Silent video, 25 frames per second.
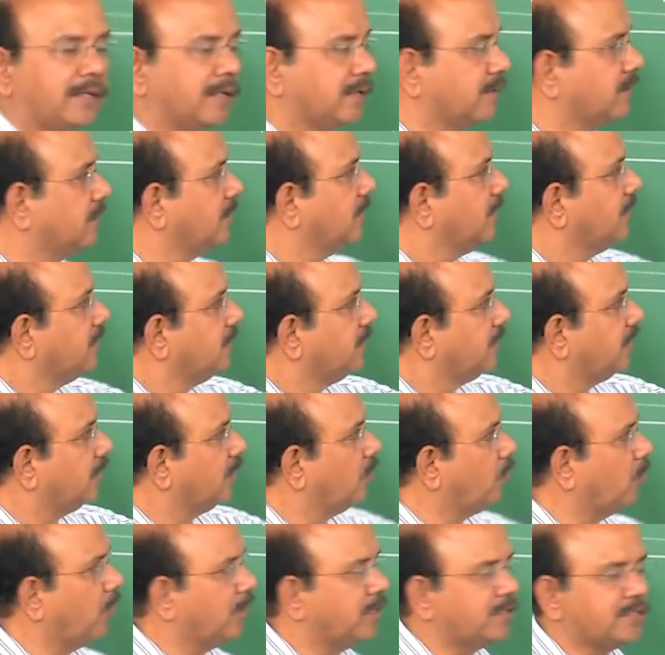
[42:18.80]
and in
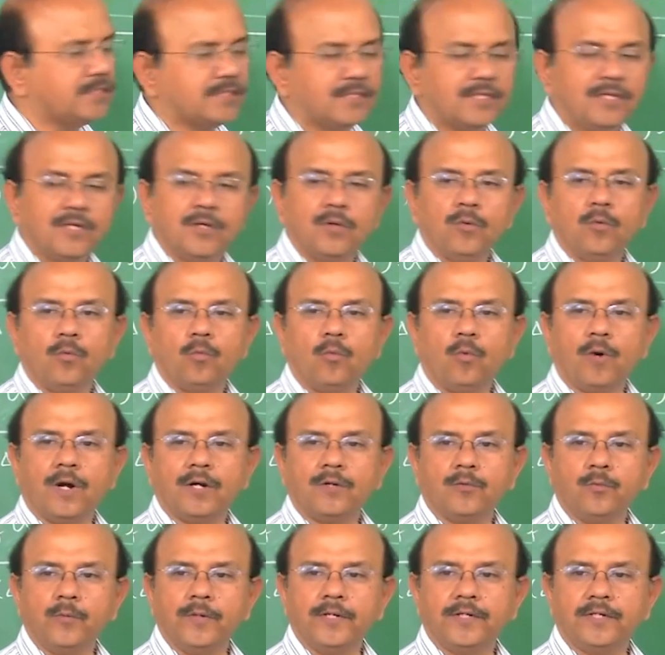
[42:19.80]
other words,
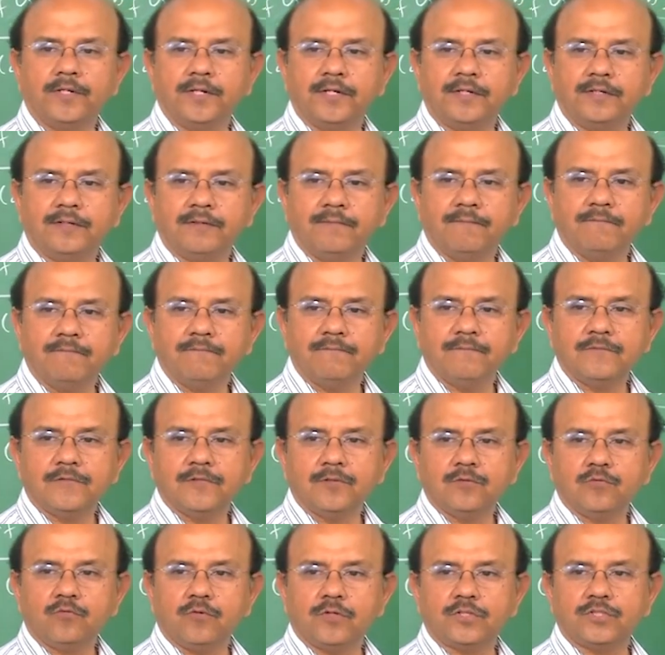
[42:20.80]
what we did
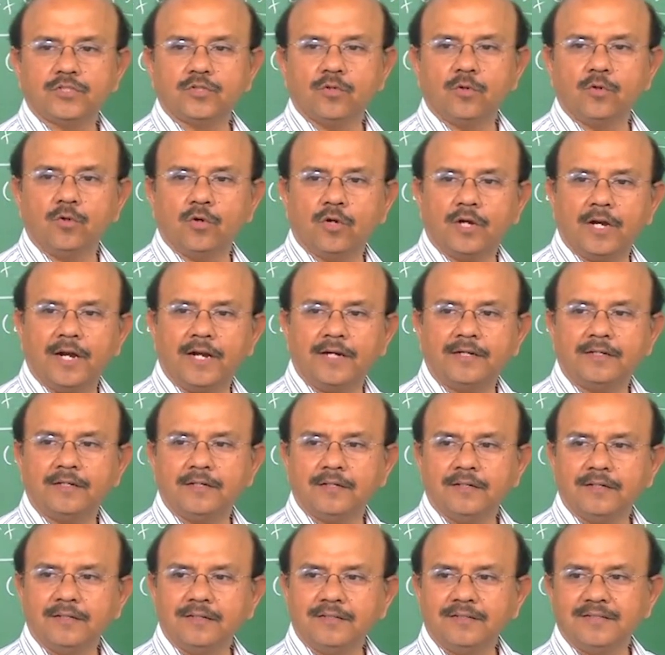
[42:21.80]
was to look at
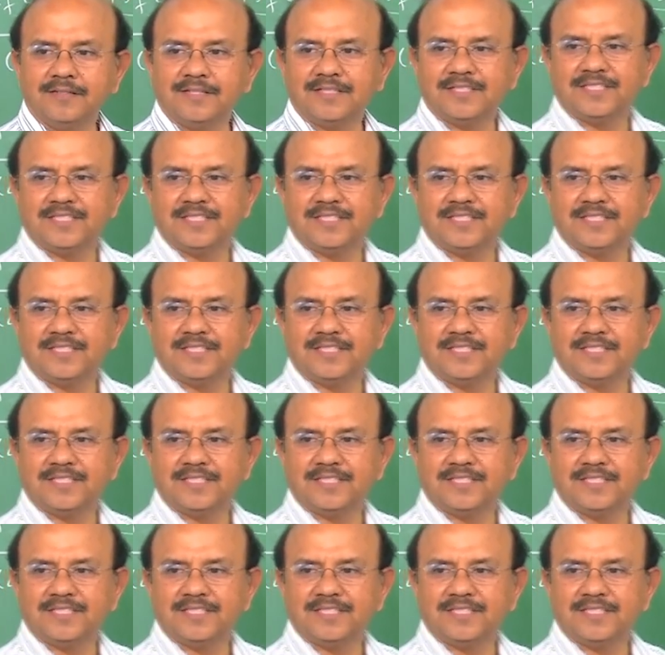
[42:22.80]
the